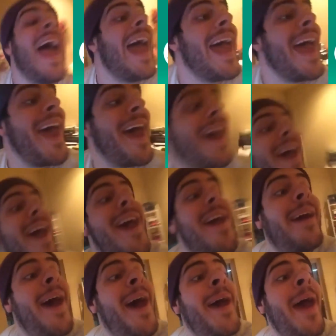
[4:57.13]

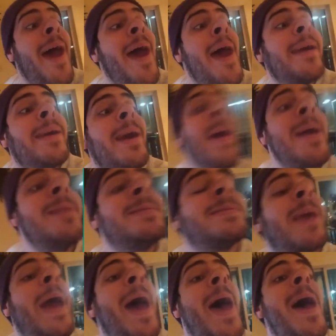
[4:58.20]
Hey, hey, hey, kids,
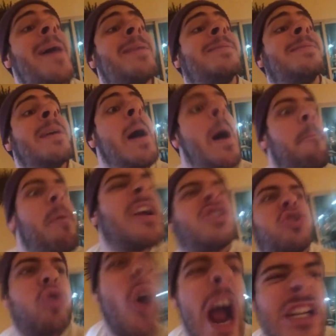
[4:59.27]
kids!
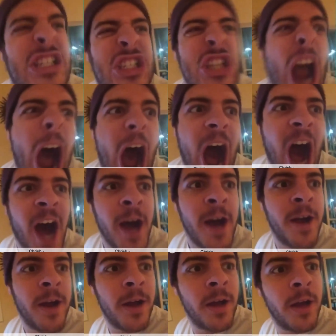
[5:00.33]
Patricia!
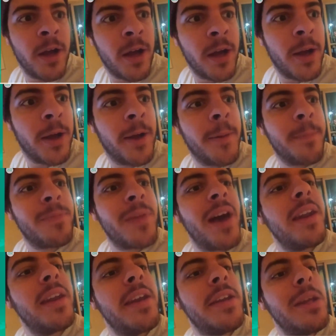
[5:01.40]

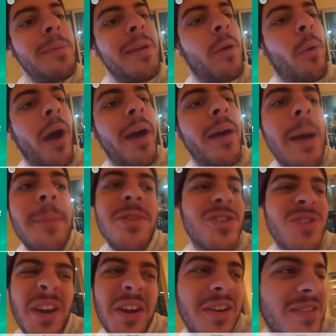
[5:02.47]
Honey, can you be quiet? I'm just
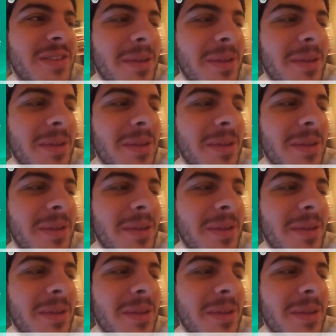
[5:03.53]
trying to do